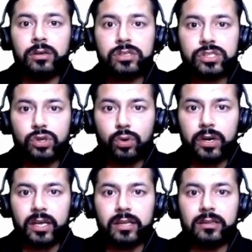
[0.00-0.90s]

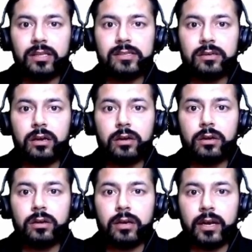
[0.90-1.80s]
stored in these
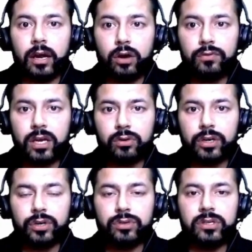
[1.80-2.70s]
and how we are
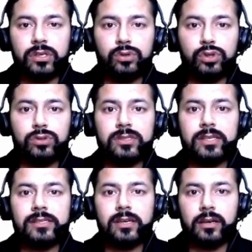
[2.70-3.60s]
going to use
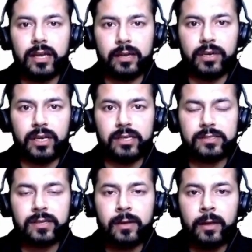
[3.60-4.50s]
these
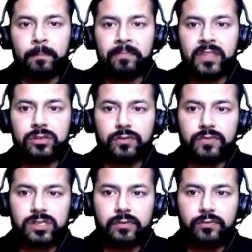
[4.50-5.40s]
libraries. So
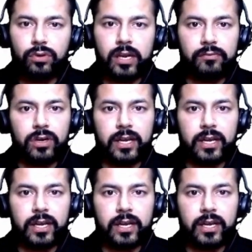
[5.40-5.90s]
first of all, I would